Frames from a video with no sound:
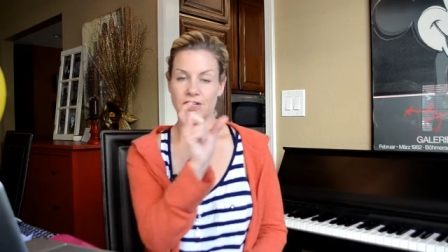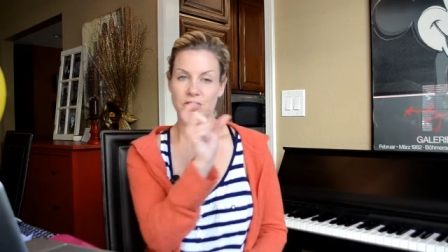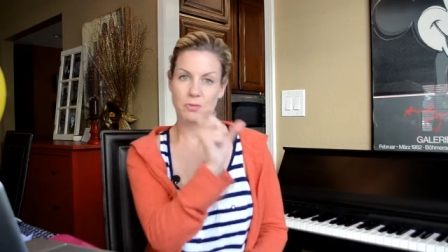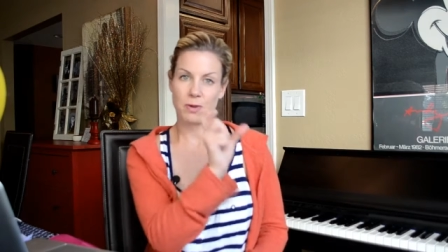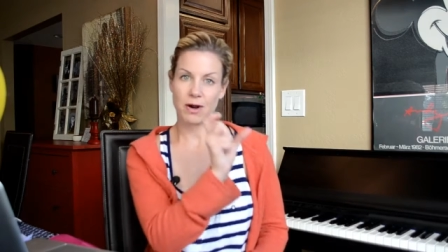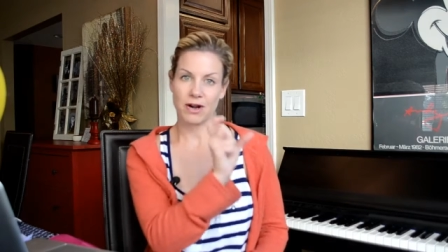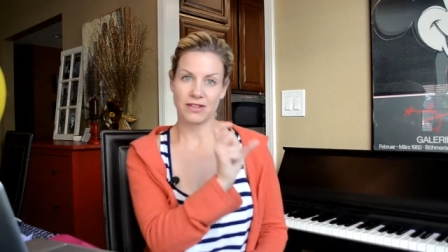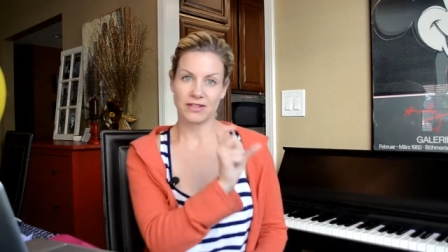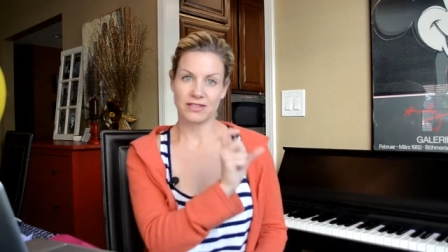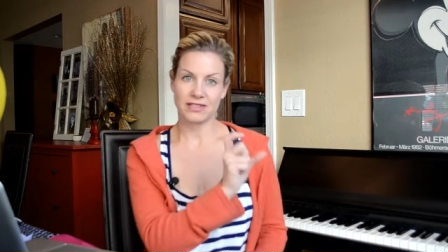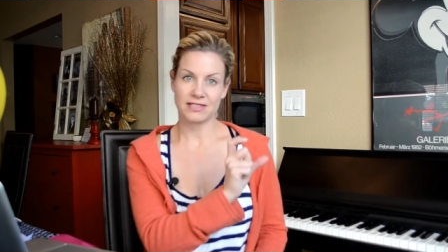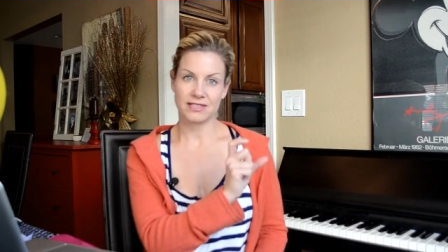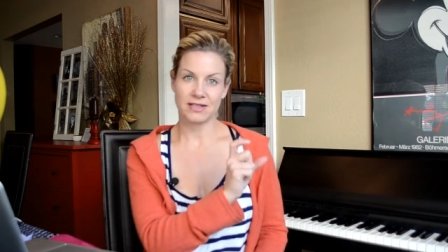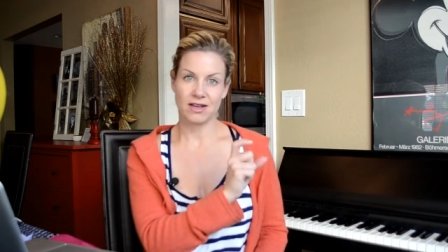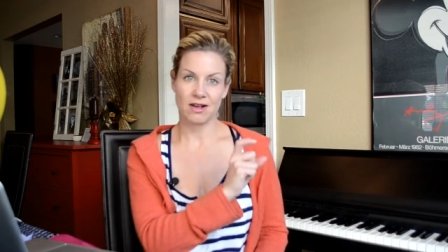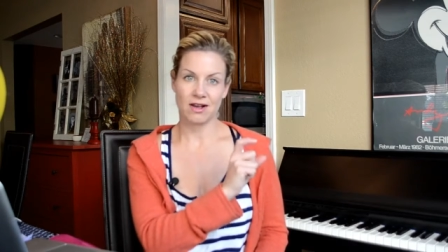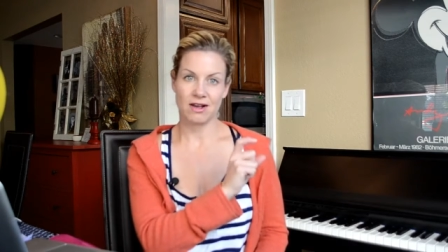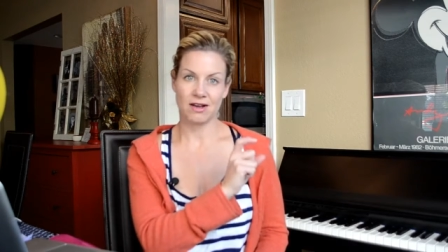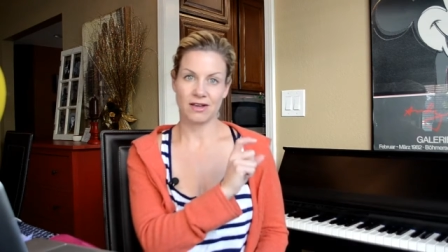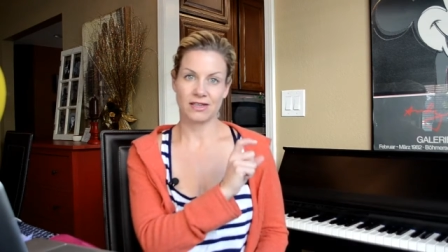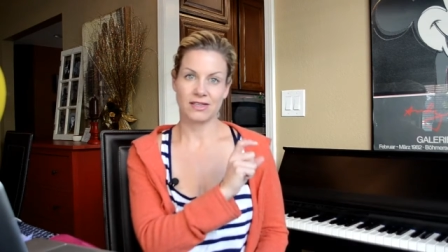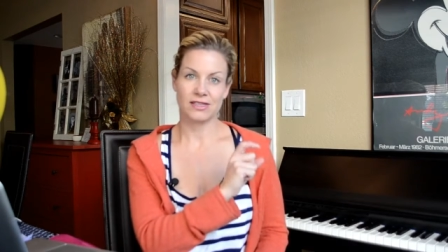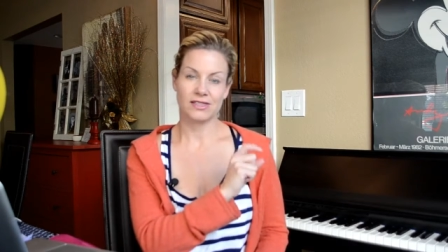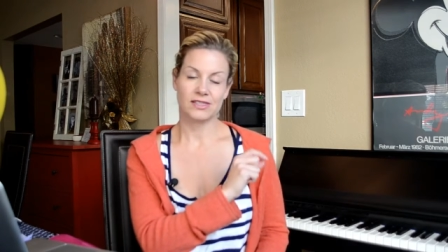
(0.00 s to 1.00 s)
part of the
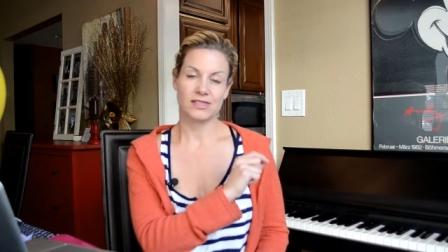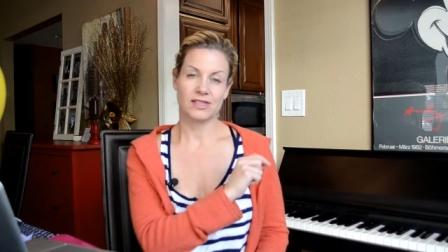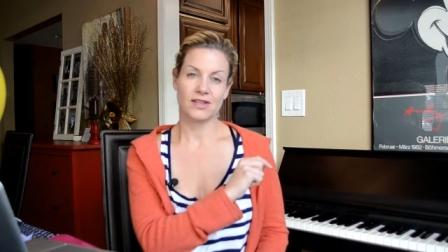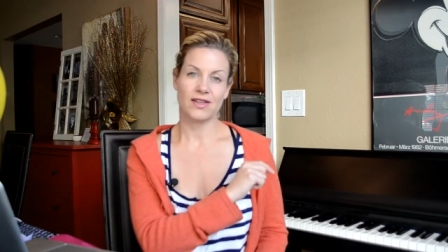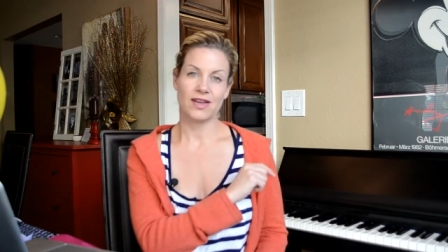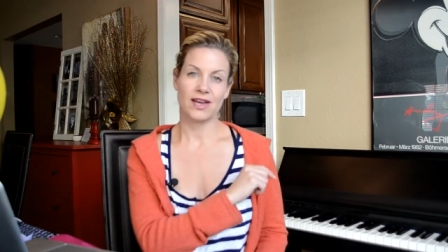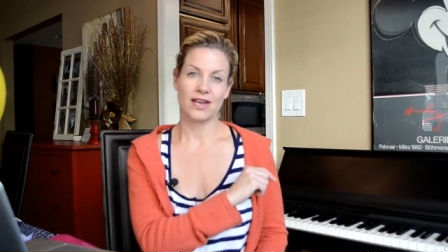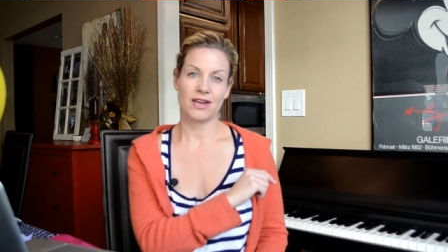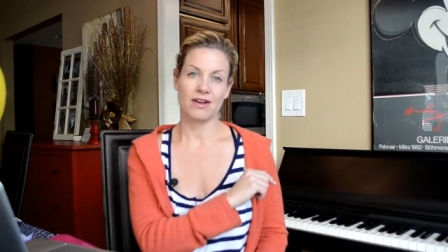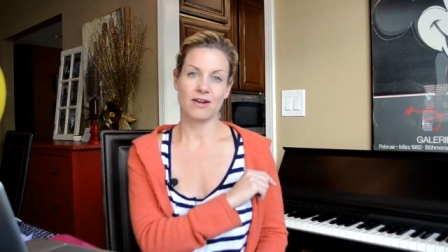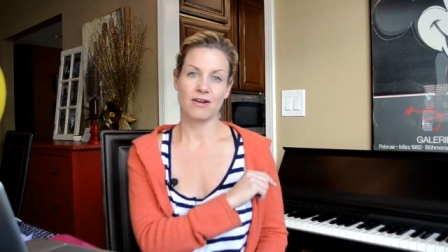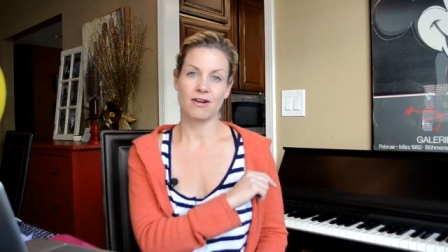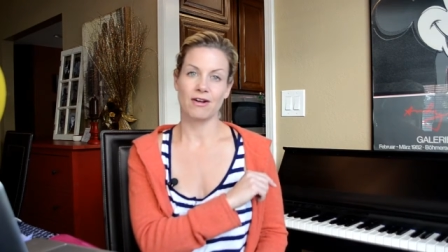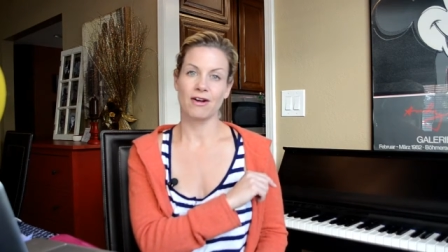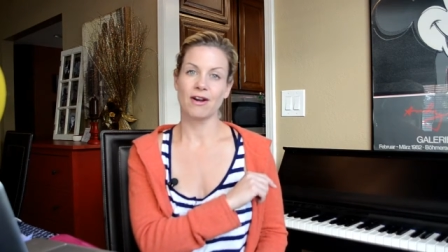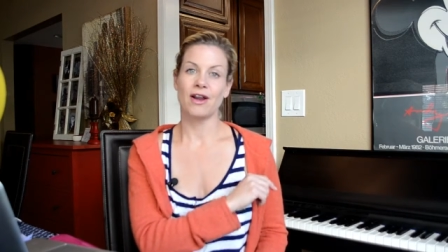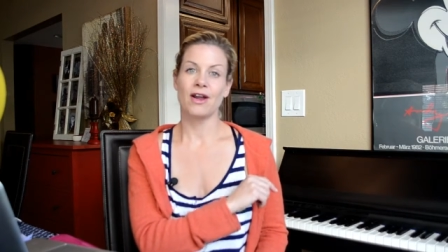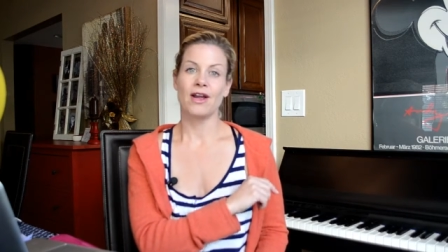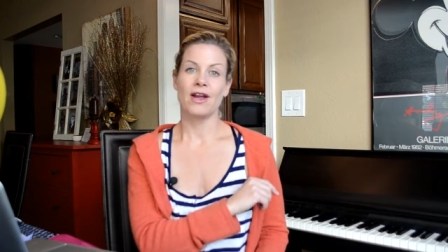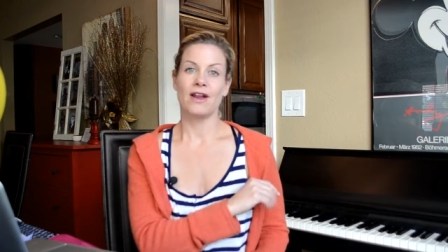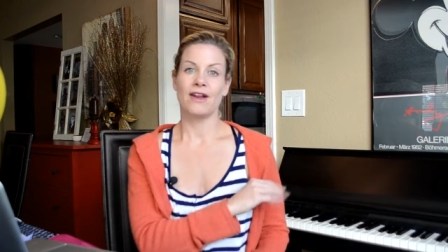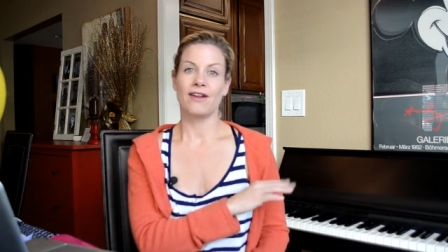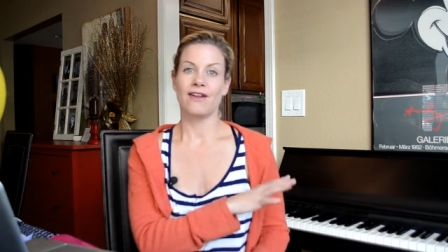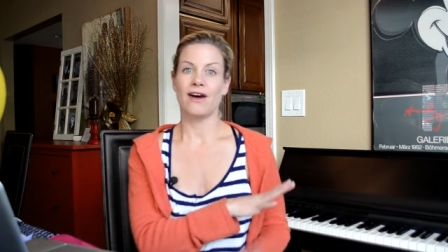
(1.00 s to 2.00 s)
song so that you're
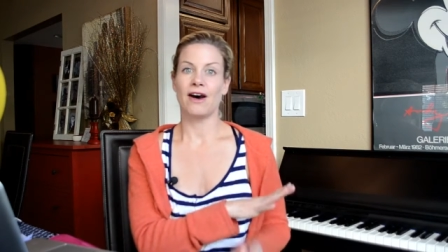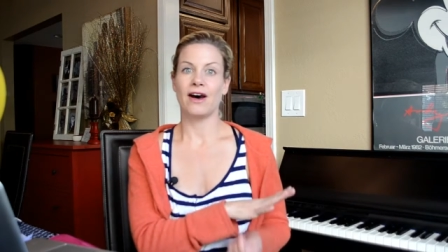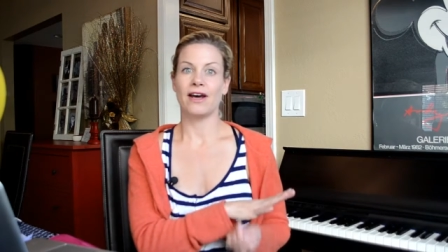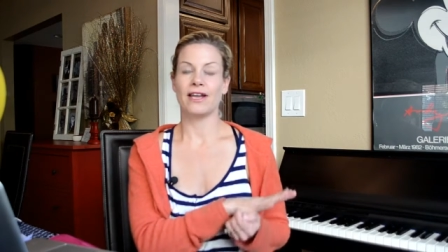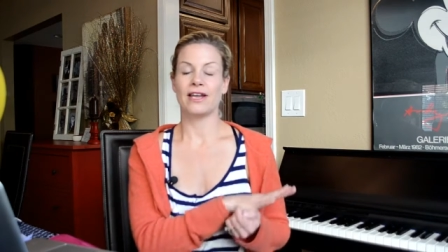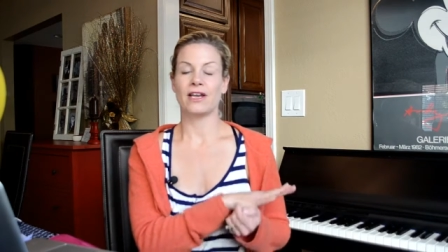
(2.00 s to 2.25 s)
not